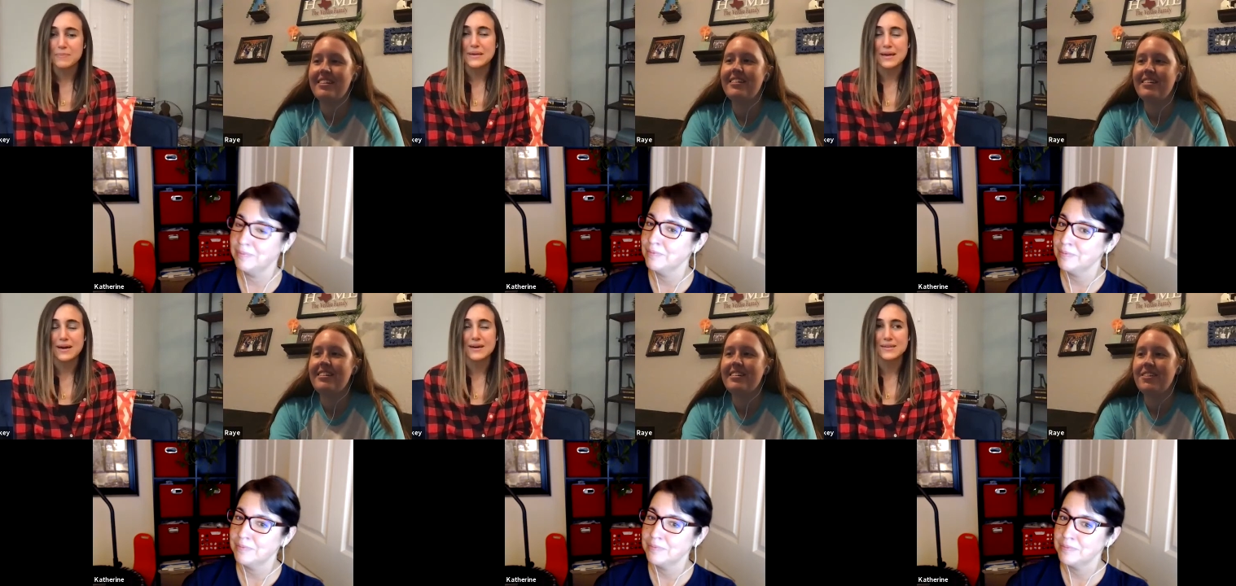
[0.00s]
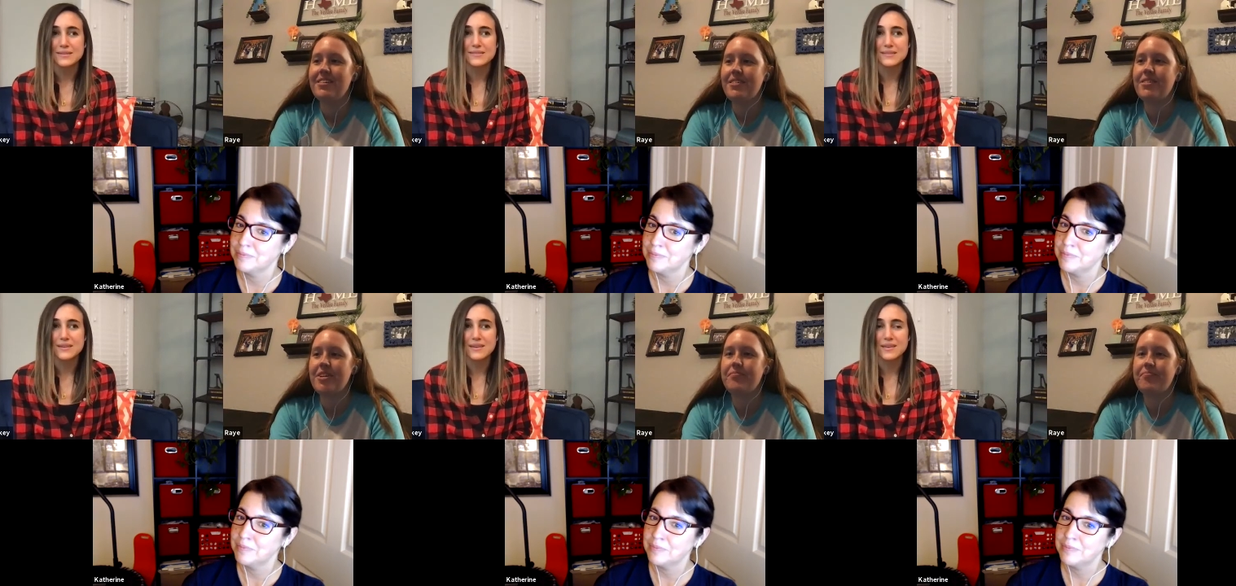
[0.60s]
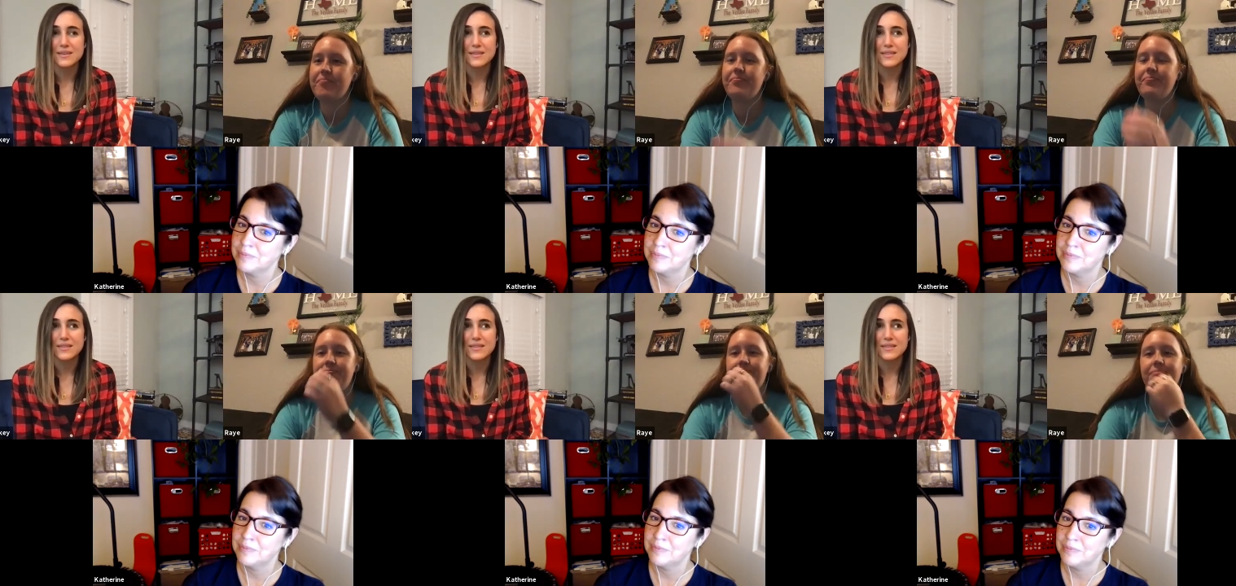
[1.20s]
Speaker 1: because
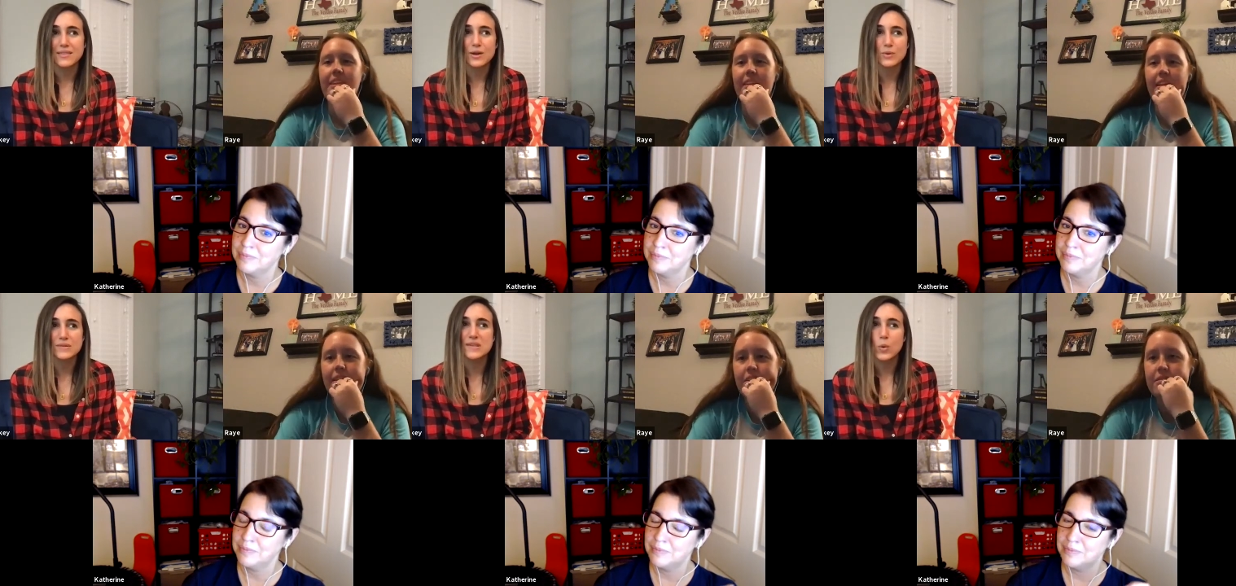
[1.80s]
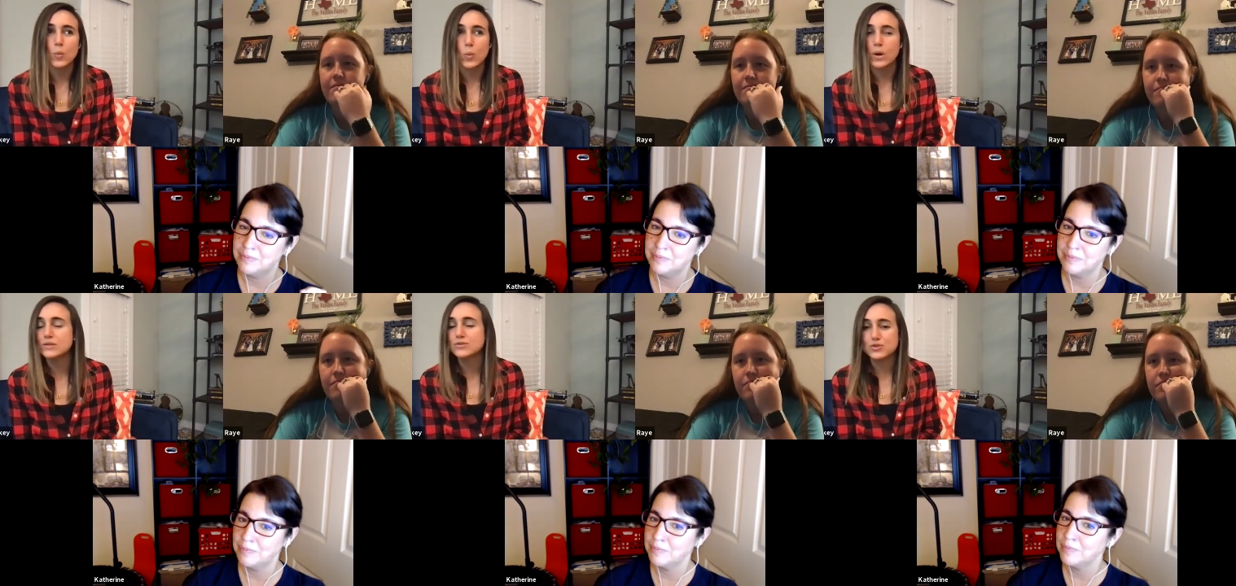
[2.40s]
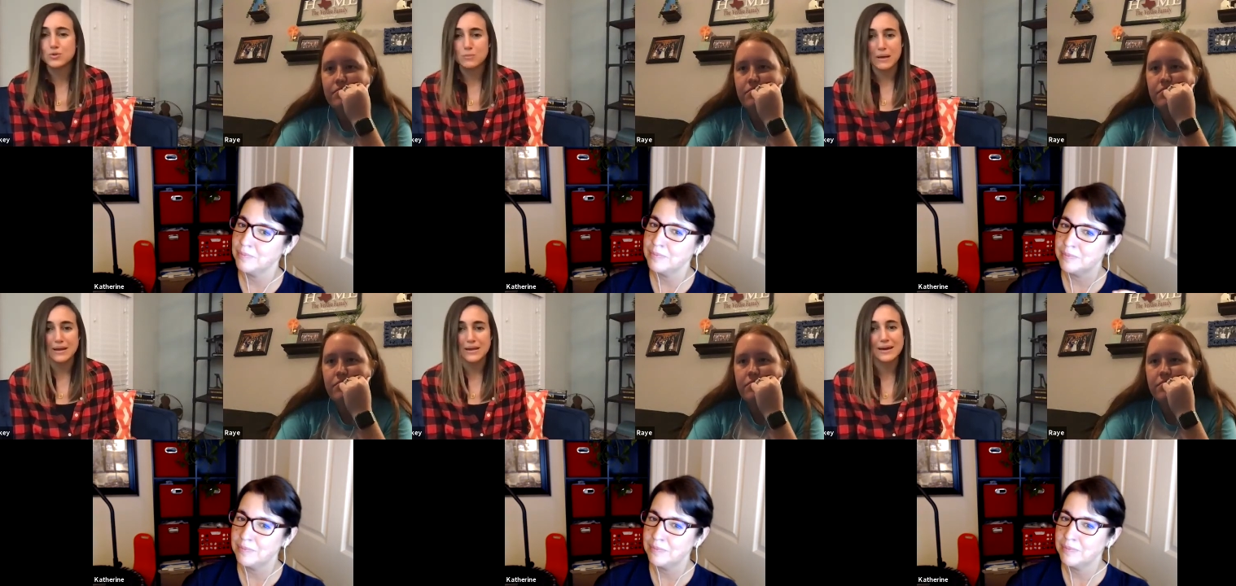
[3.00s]
there was like one too
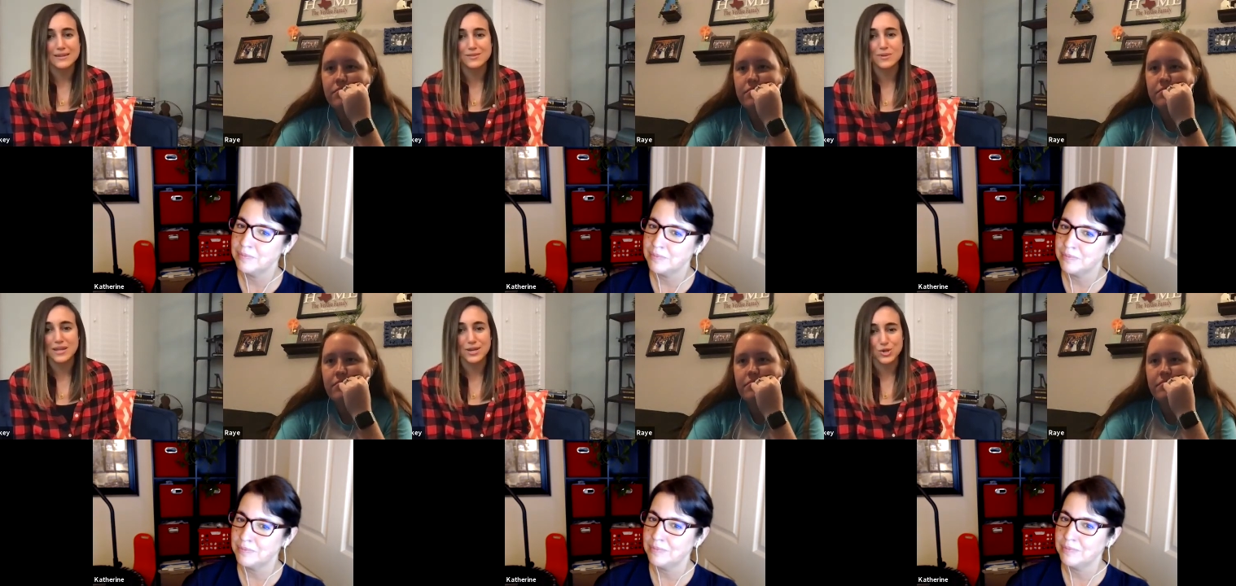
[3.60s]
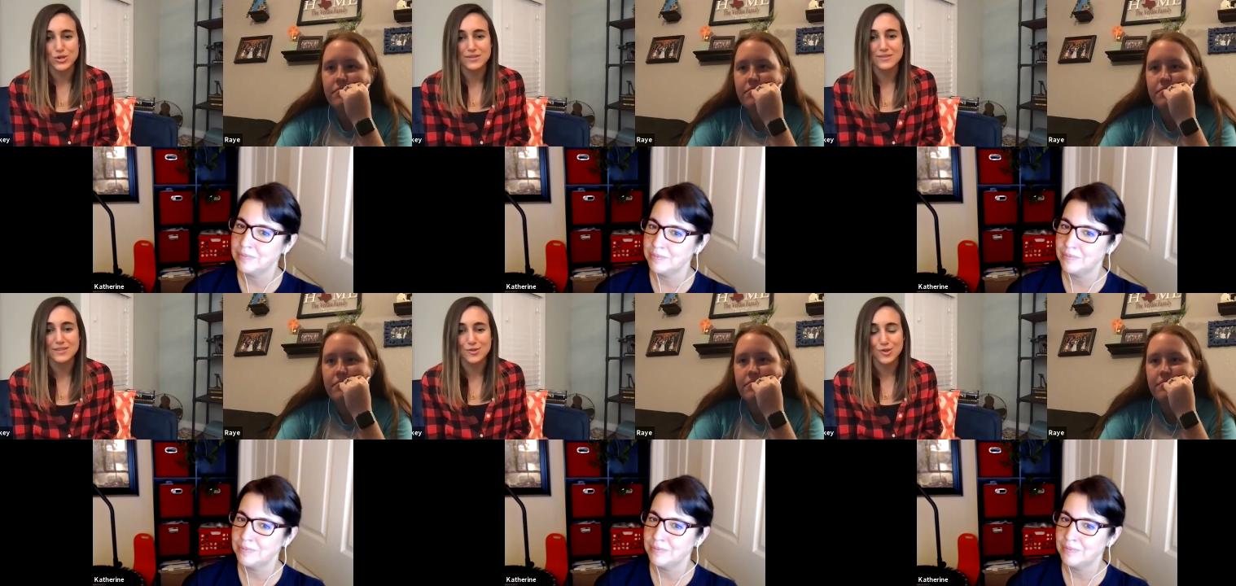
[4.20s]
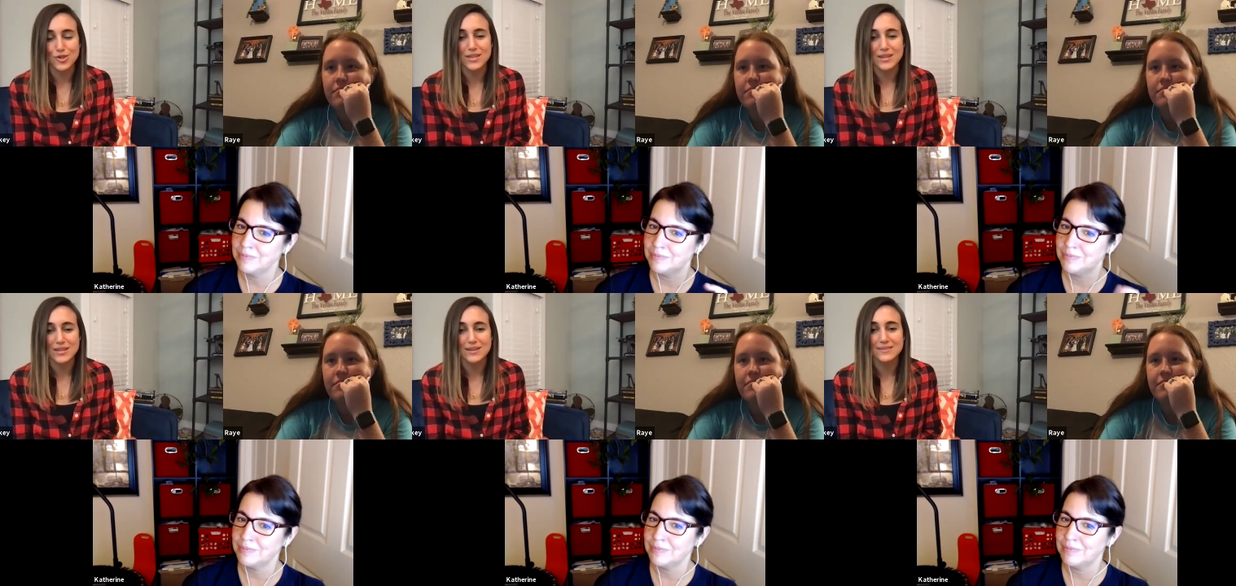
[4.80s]
many explanations that she
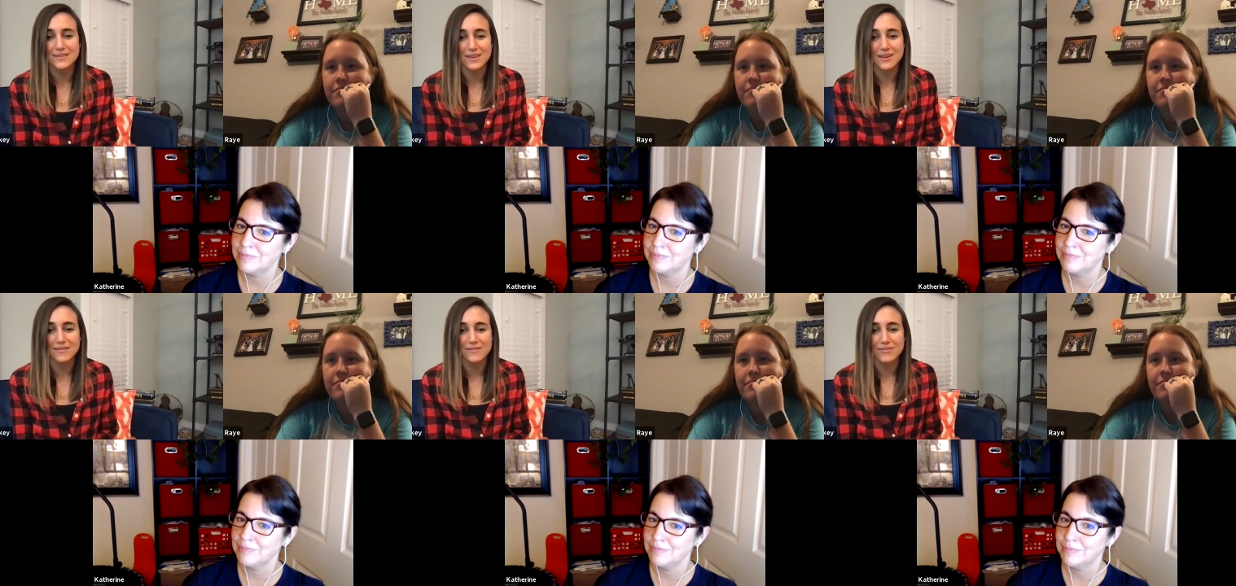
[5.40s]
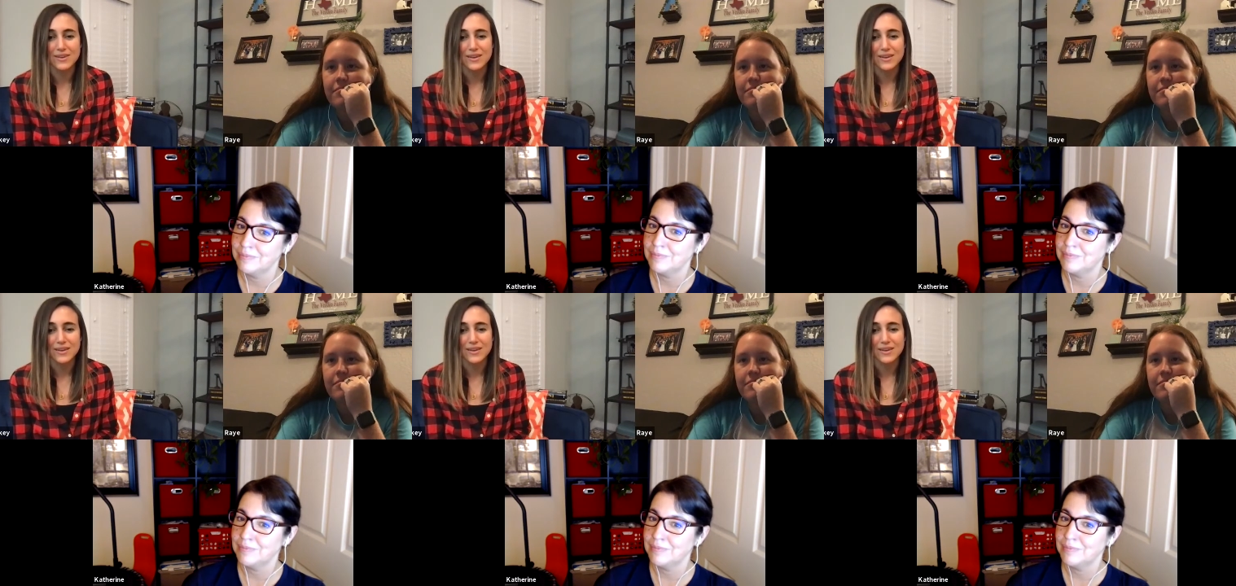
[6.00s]
needed to give.